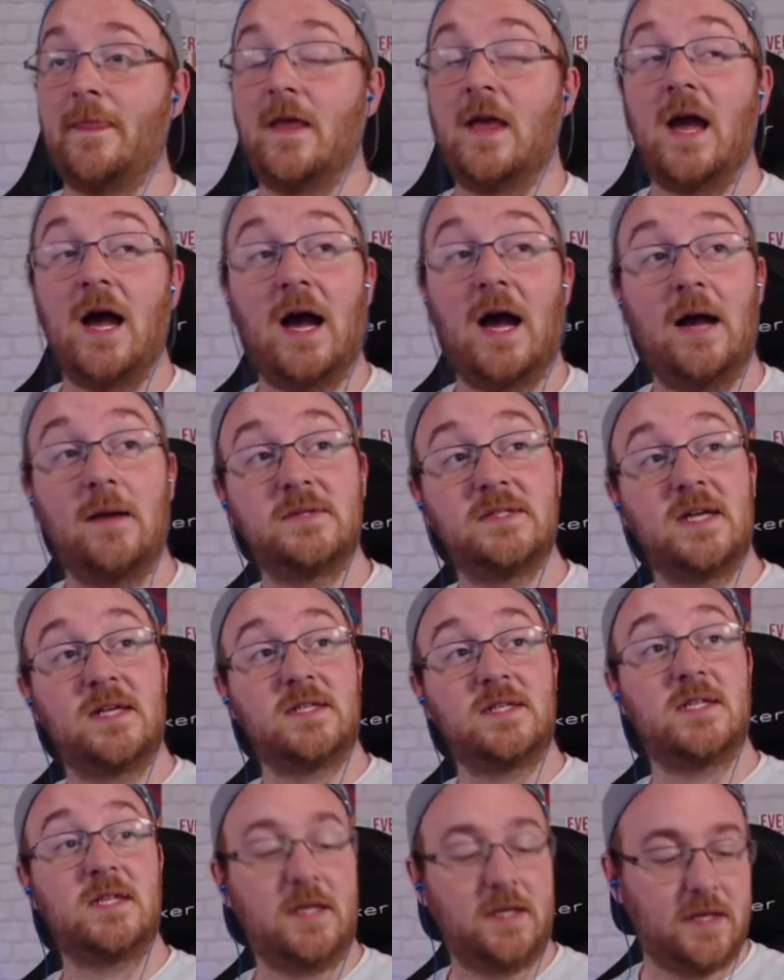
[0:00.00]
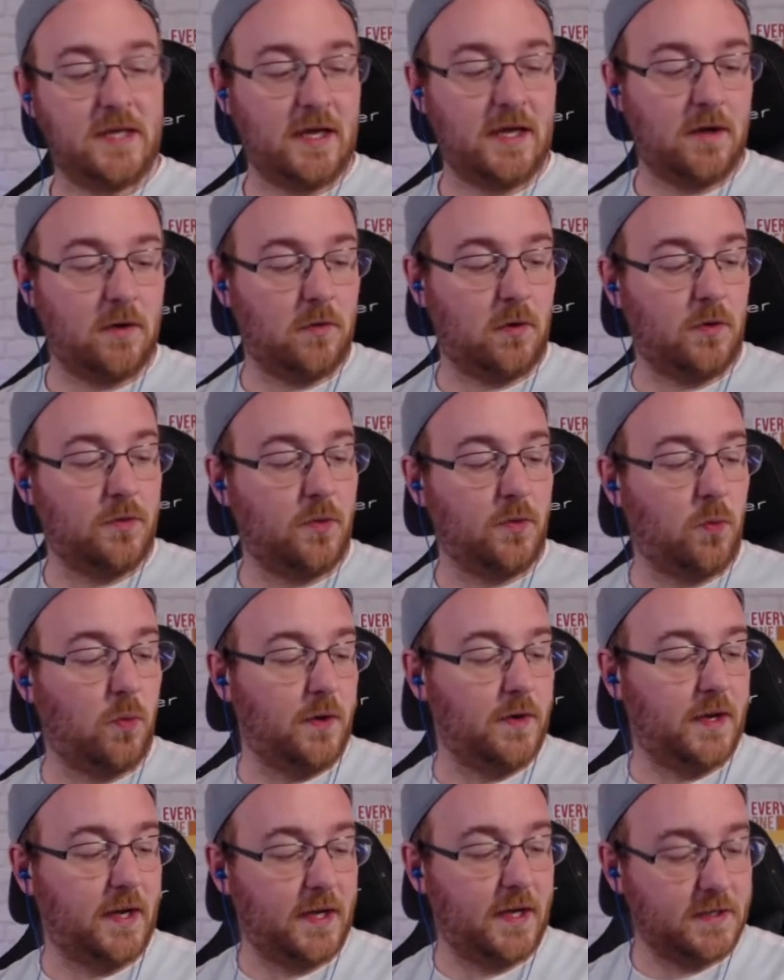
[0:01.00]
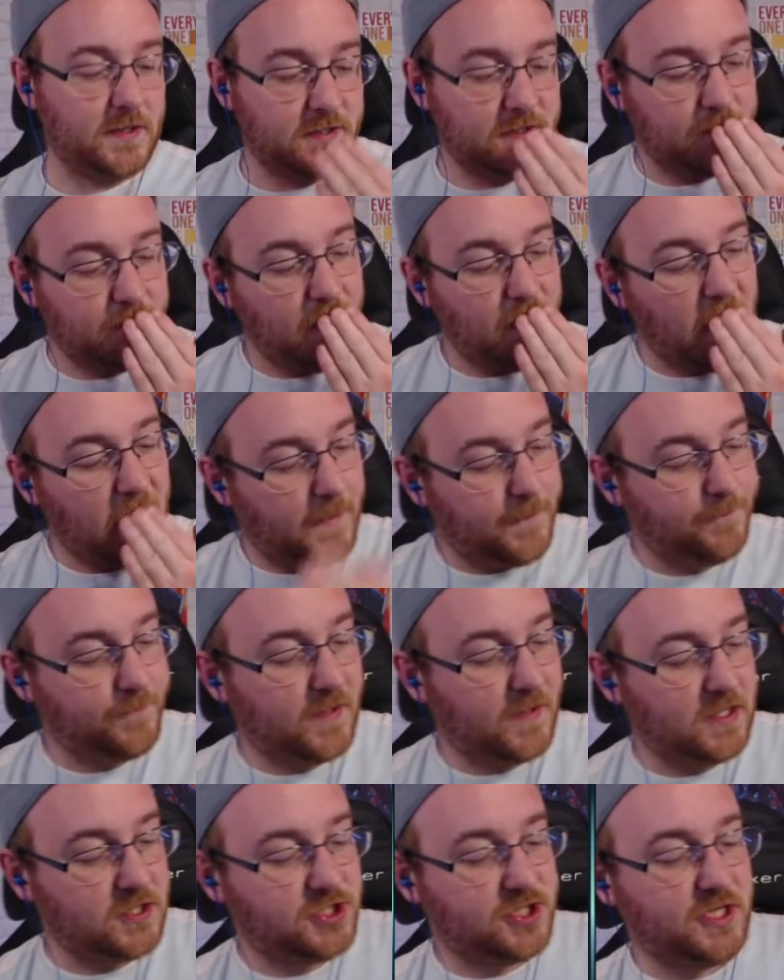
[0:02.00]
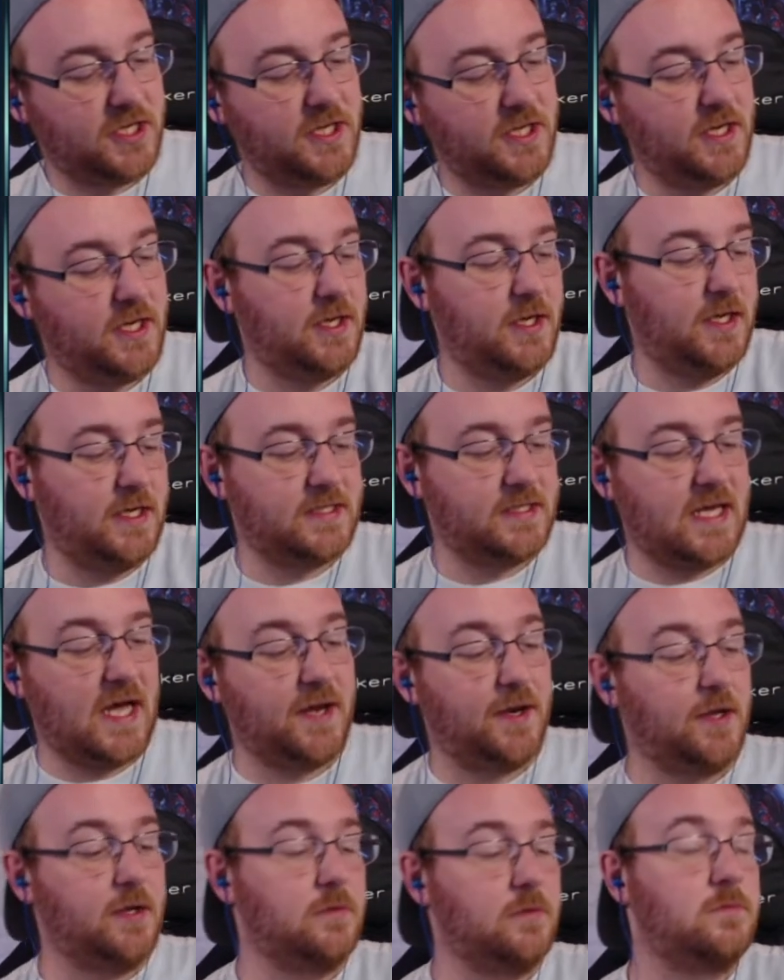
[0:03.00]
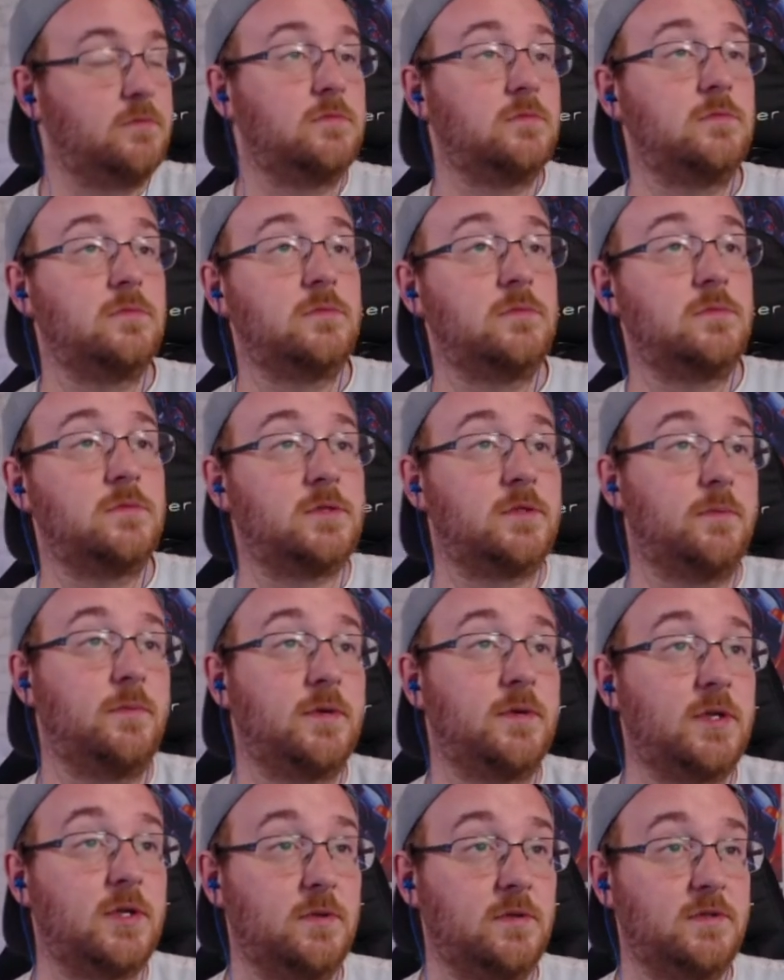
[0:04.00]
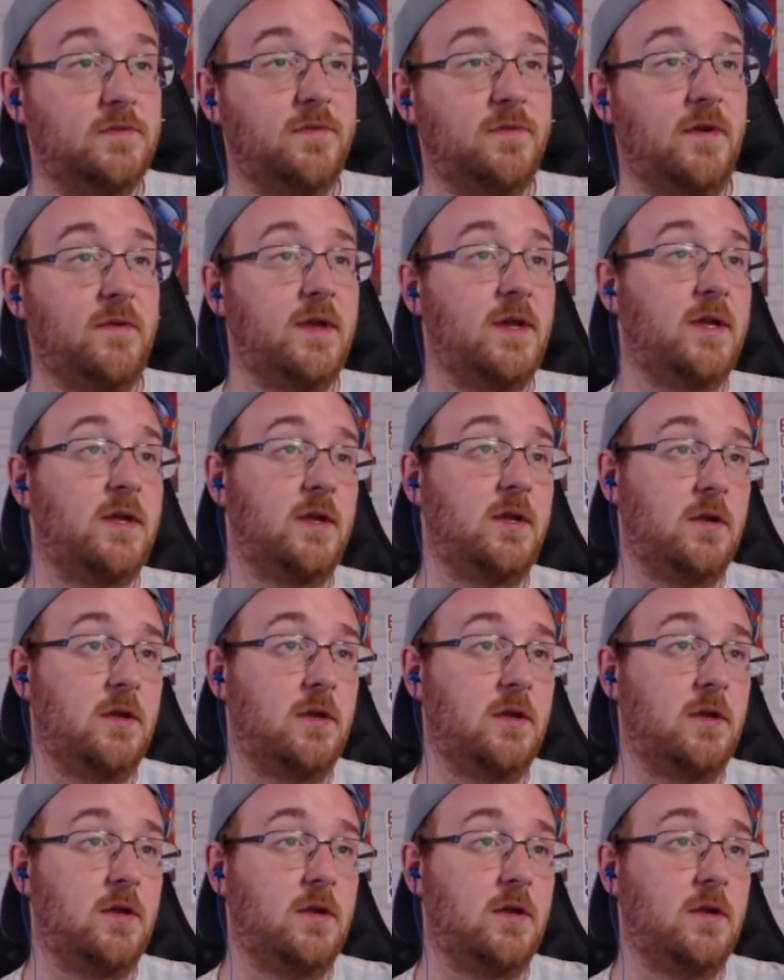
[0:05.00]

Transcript: I'm starting to think now, on the one hand, she is Hannah, somebody who's very